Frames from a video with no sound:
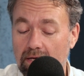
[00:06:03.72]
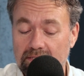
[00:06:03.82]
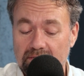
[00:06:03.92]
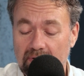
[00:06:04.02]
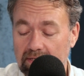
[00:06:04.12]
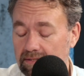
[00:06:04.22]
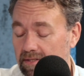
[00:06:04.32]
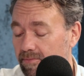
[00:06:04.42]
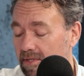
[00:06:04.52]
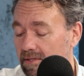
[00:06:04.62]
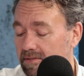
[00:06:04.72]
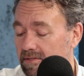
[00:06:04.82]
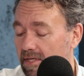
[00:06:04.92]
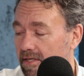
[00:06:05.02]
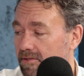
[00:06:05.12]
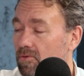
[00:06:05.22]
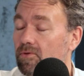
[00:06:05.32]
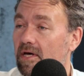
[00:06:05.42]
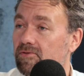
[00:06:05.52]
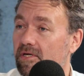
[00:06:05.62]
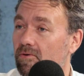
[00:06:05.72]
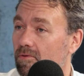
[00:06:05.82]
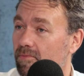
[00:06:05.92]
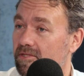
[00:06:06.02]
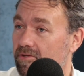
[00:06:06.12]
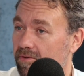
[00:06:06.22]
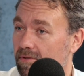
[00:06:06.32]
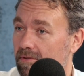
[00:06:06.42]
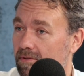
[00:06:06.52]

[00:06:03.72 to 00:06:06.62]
Cement, I mean, it's like a 2,000-year-old material.